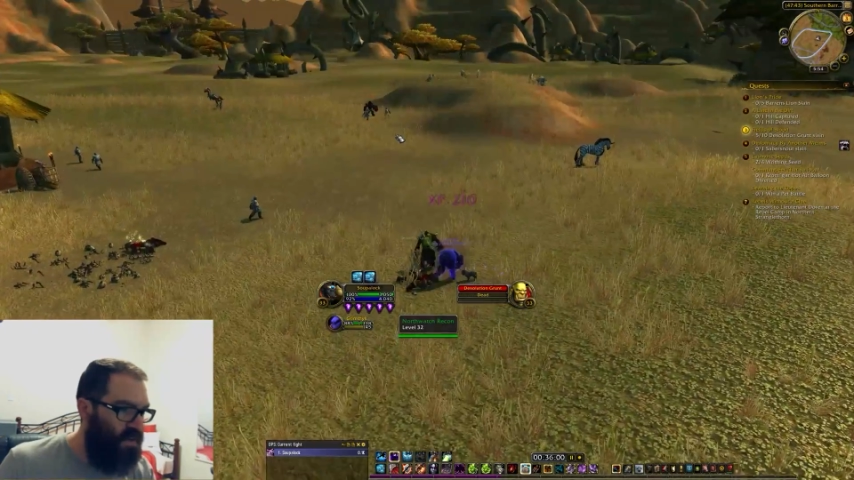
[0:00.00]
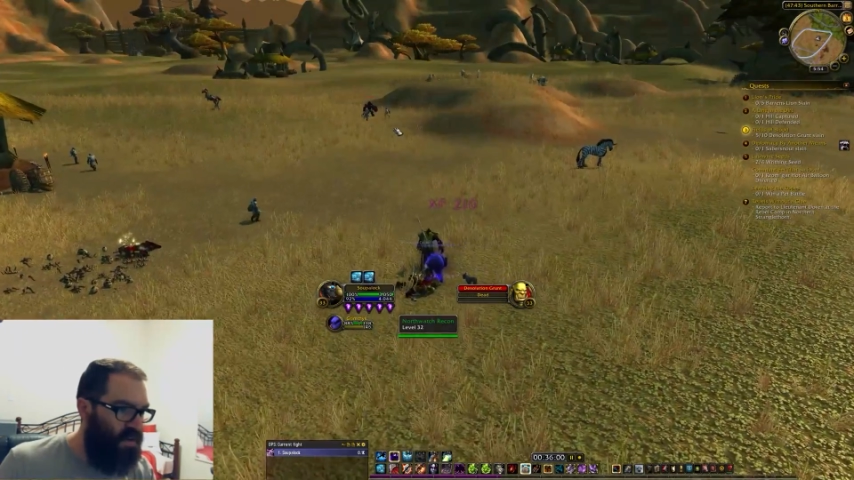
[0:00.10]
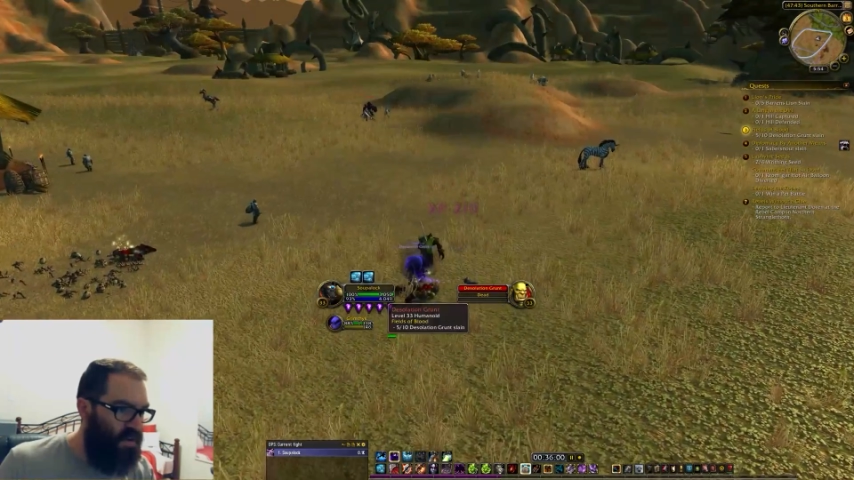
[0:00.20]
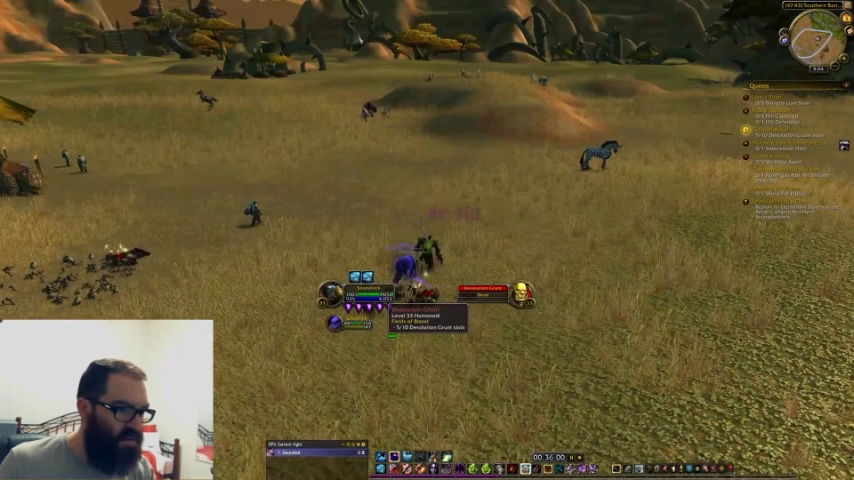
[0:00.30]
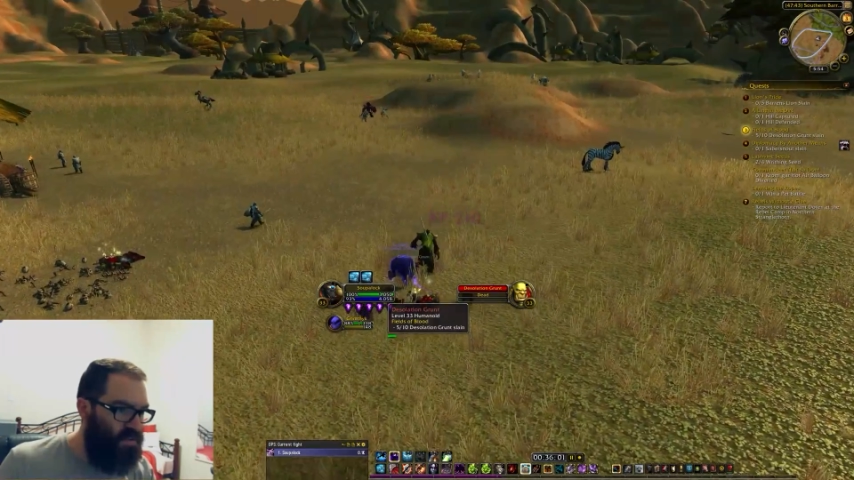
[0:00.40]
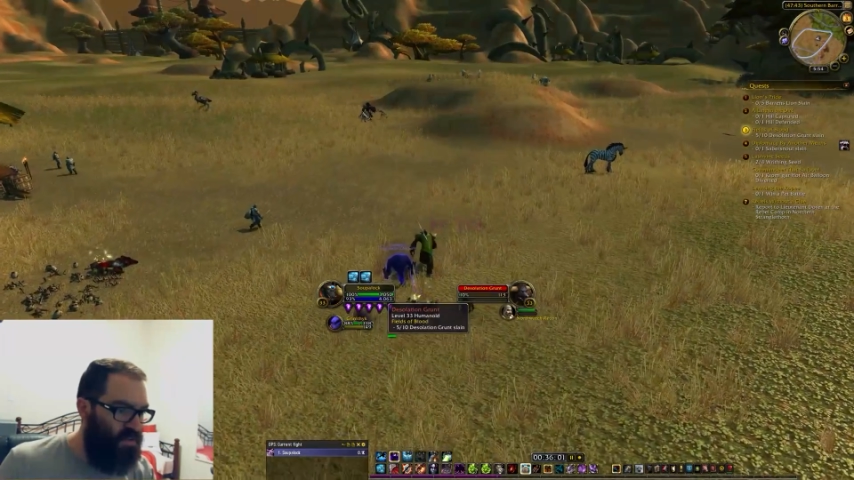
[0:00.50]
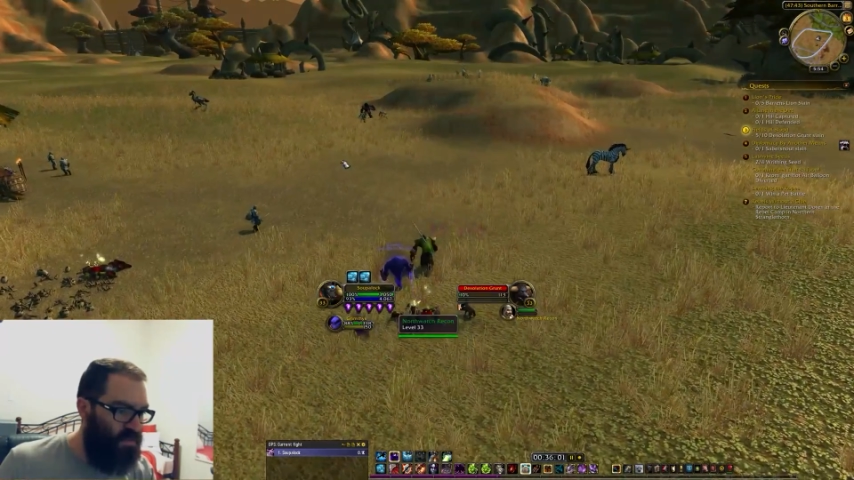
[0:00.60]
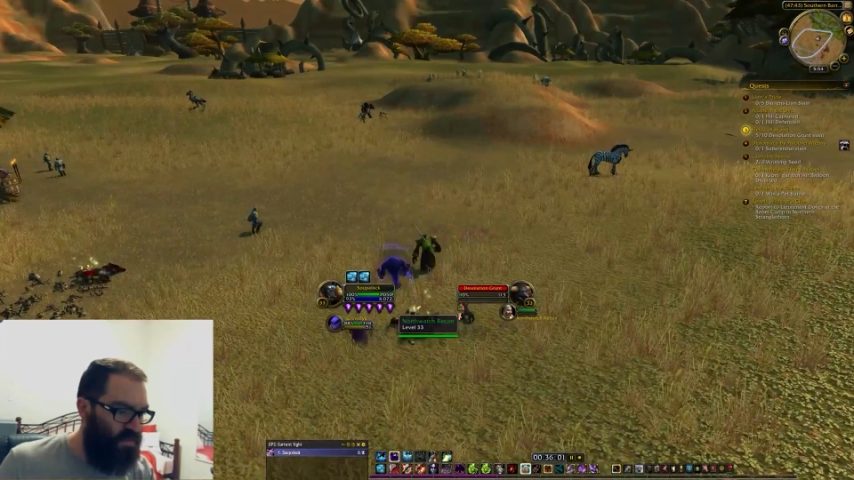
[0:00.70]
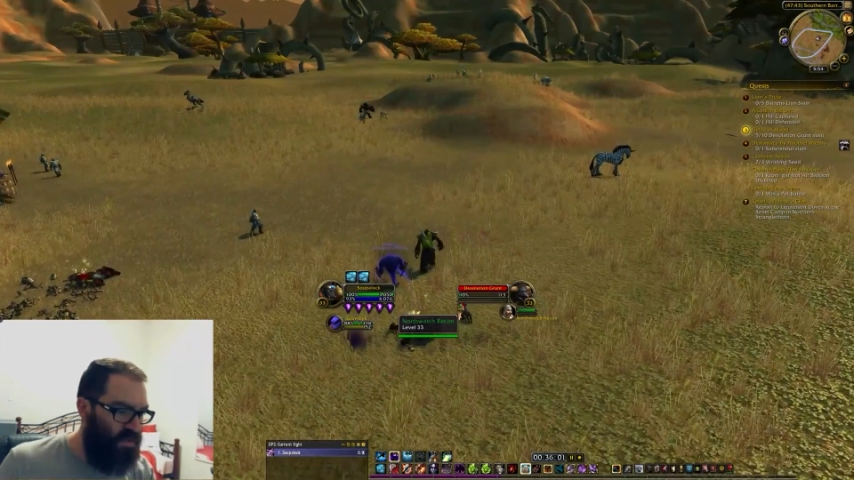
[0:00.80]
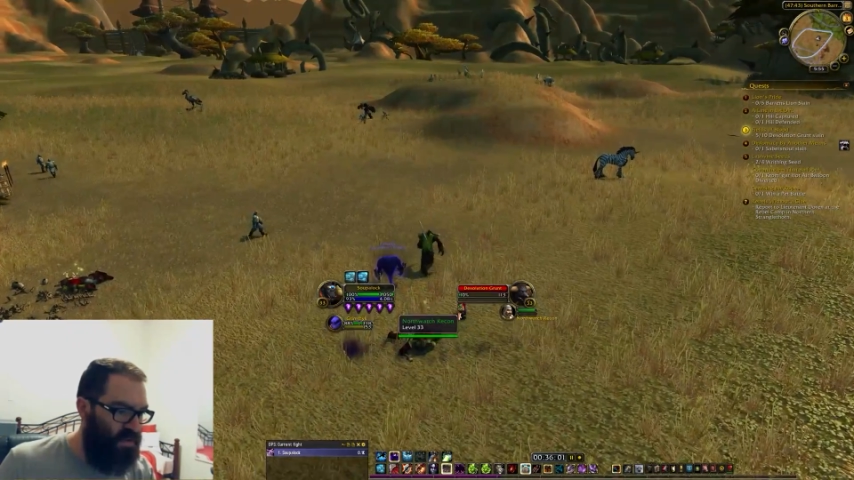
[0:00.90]
There's another one over
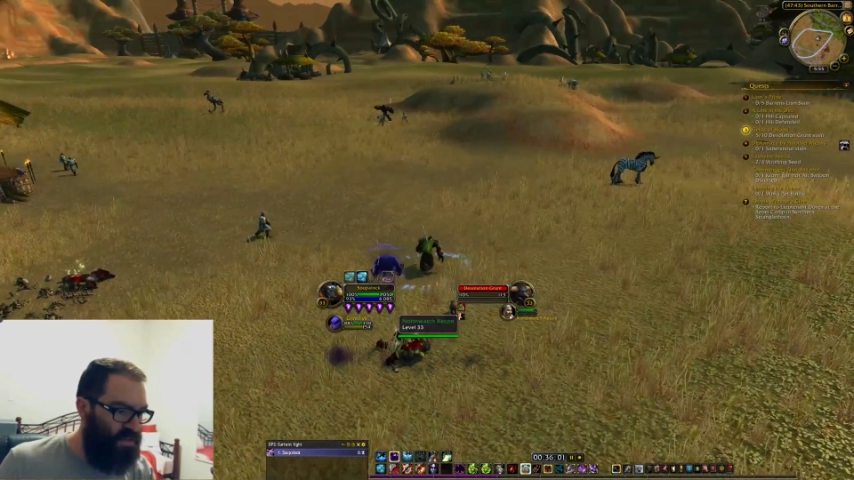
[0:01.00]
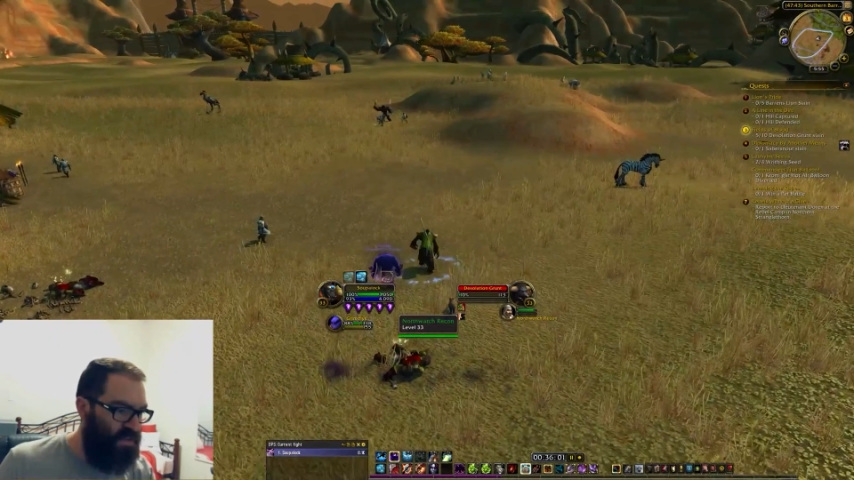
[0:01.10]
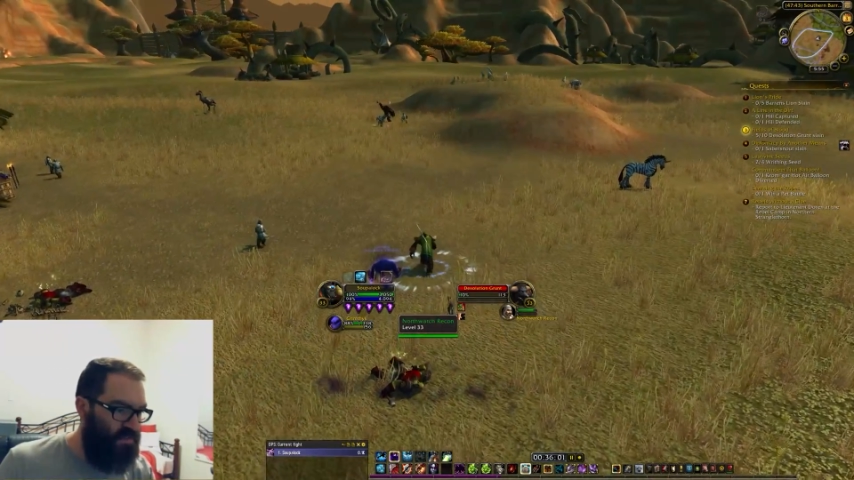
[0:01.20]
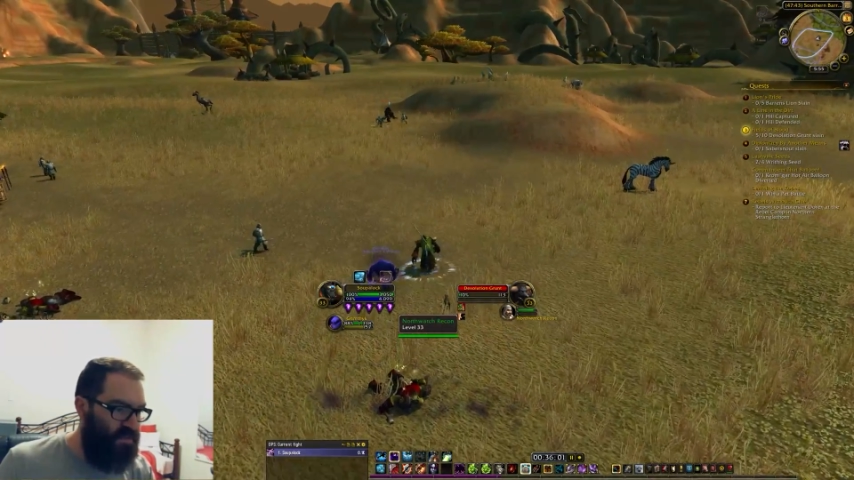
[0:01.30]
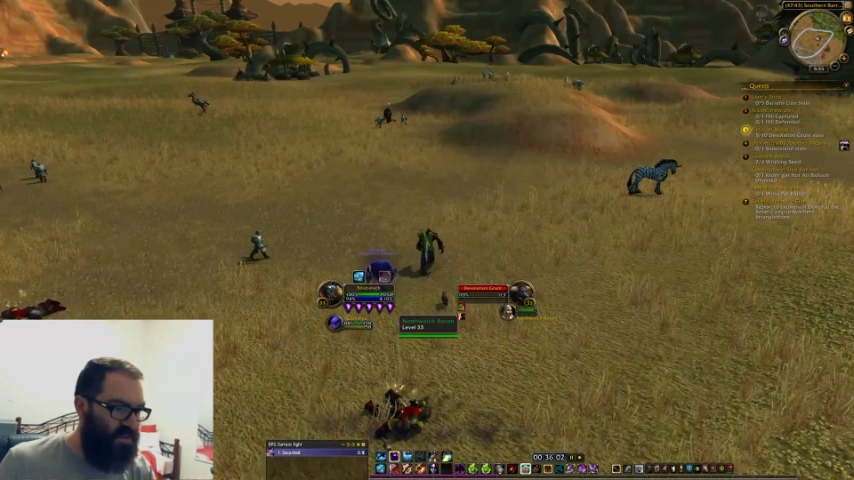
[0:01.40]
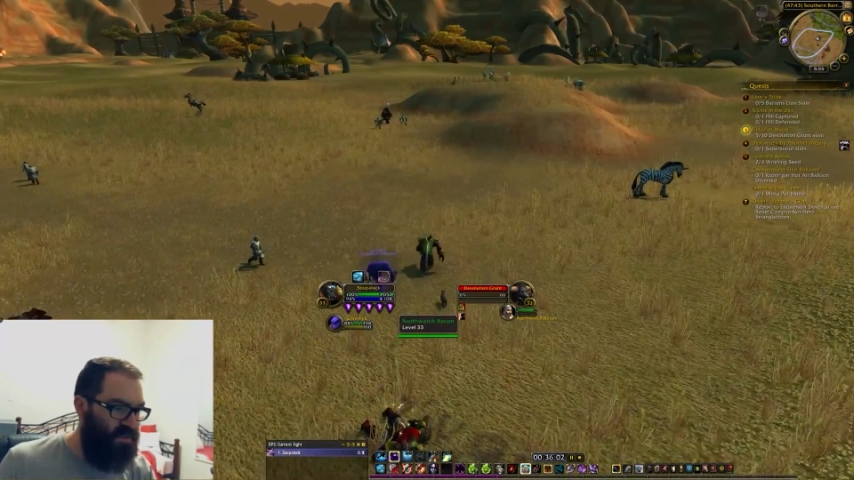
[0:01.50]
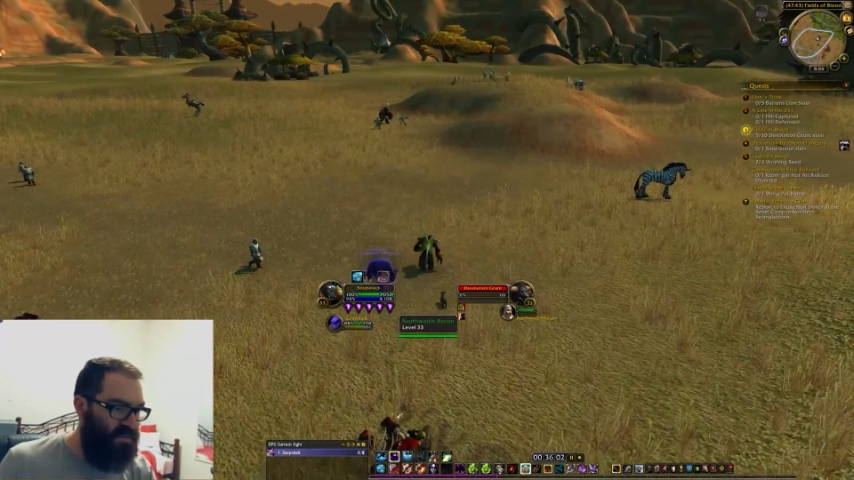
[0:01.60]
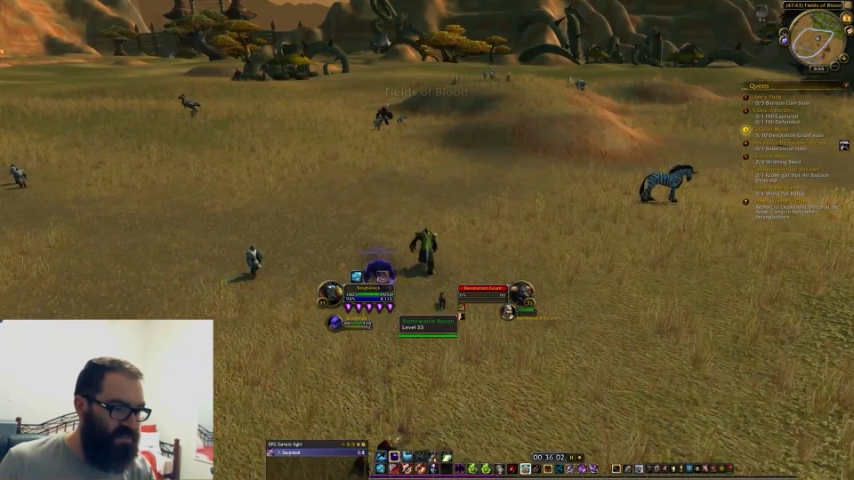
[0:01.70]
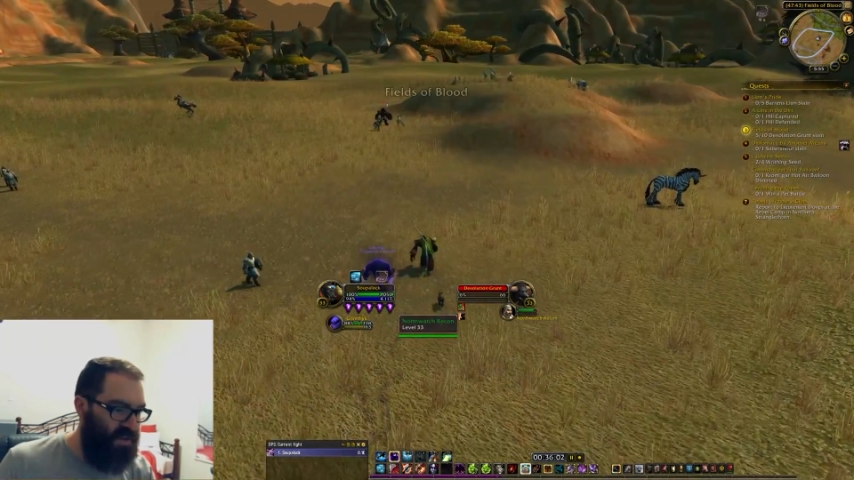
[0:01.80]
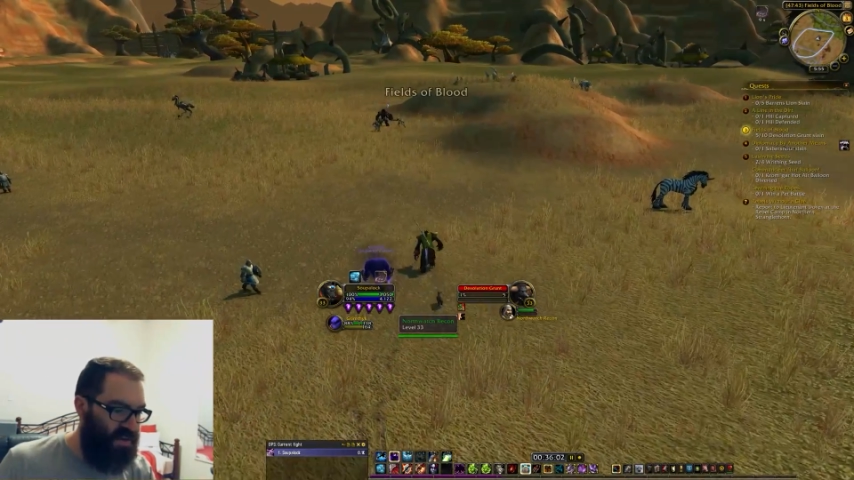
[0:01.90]
here. Let's get him. Oh no, we're
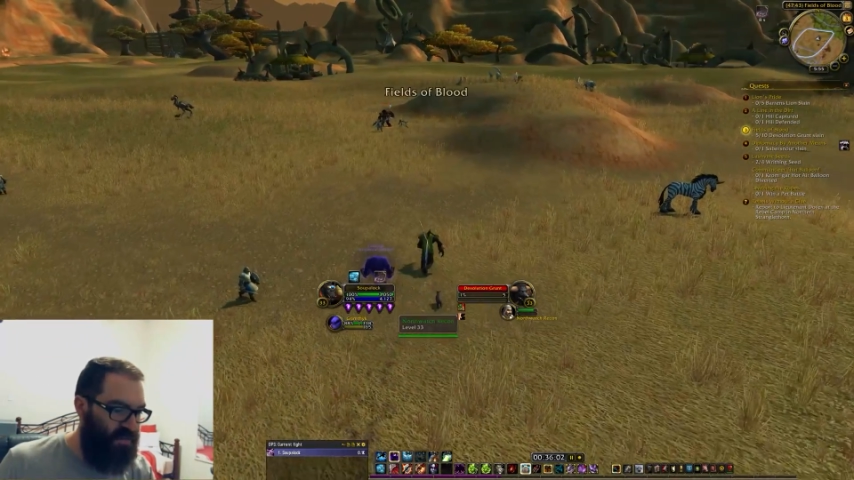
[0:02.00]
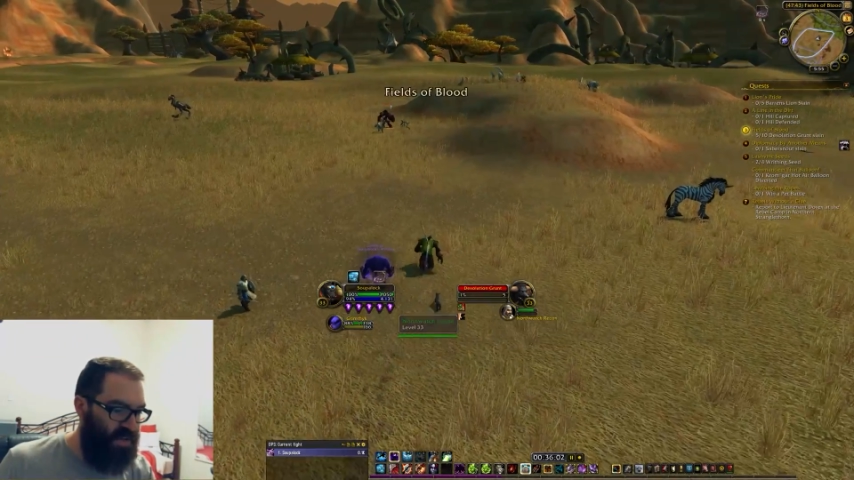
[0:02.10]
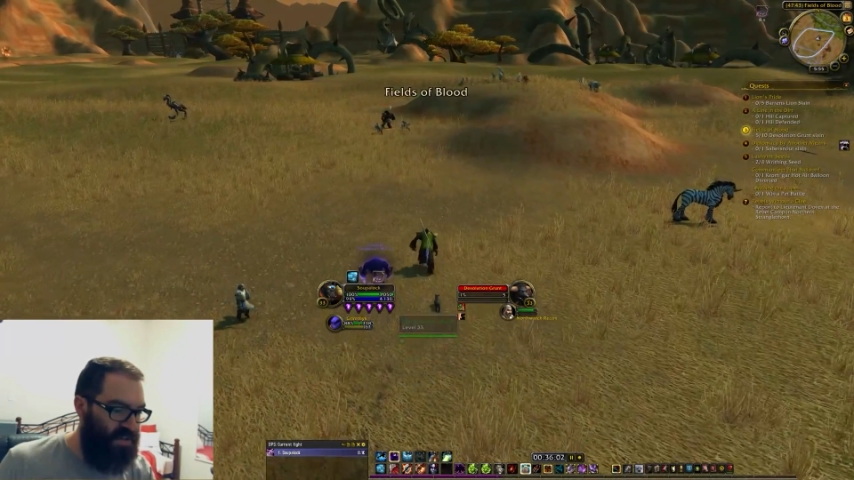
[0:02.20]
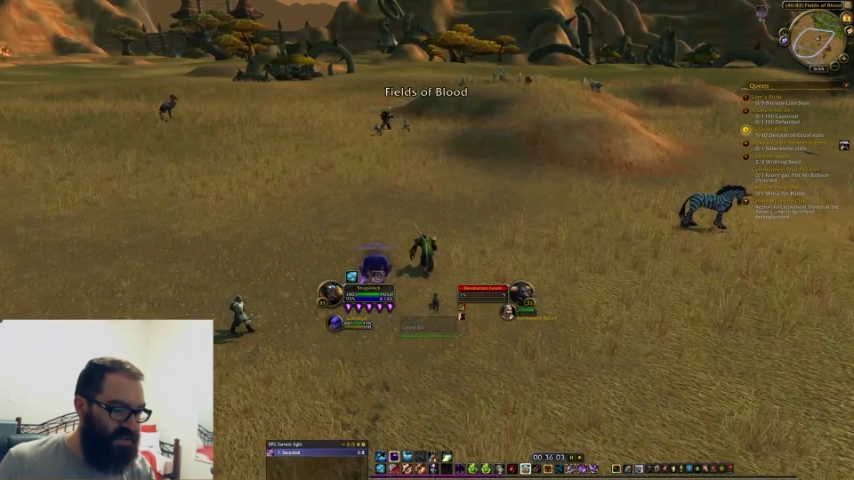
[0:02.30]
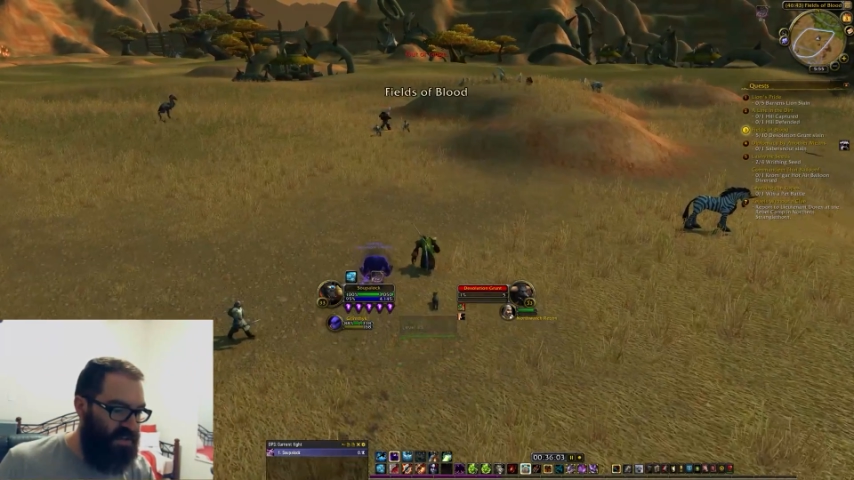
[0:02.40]
not gonna make it in time.